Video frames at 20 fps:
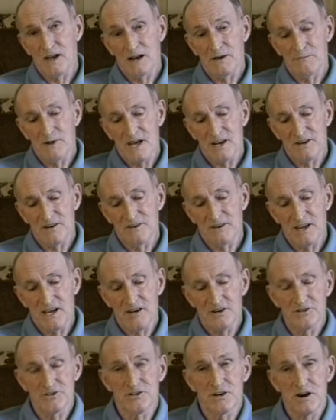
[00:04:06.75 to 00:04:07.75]
You automatically
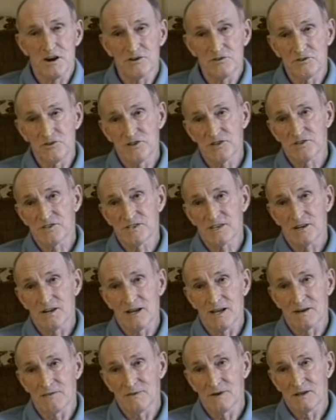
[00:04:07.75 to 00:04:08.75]
had a chair and you just sit
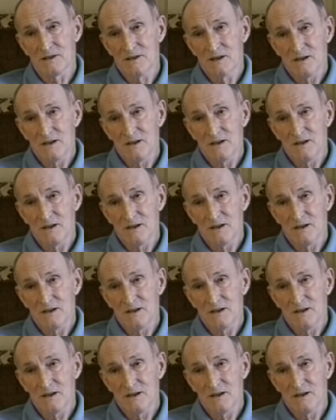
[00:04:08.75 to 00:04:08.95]
on them